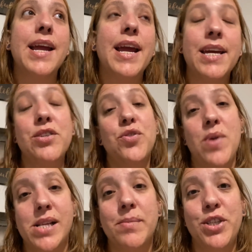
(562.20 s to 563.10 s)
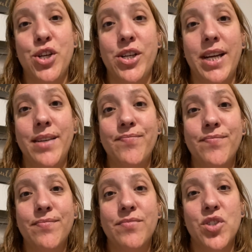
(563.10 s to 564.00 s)
hysterectomy journey.
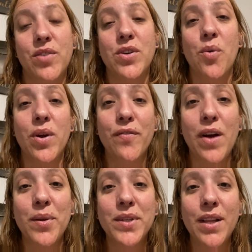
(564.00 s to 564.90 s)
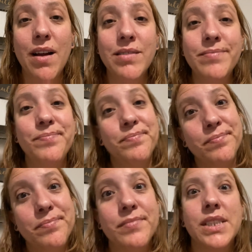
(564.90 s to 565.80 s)
So if y'all want to follow along,
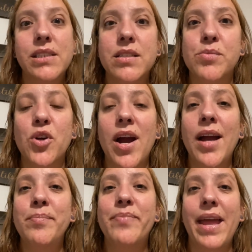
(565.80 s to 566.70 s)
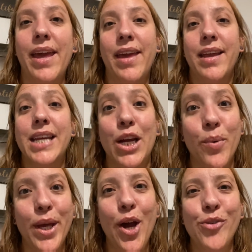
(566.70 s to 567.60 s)
subscribe, and here
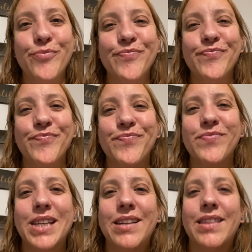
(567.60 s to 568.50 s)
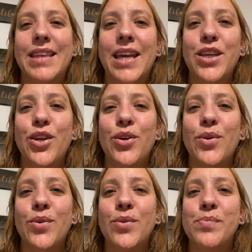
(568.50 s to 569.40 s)
we go. Thank
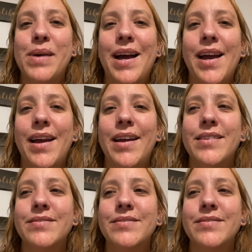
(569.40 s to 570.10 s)
you. Bye.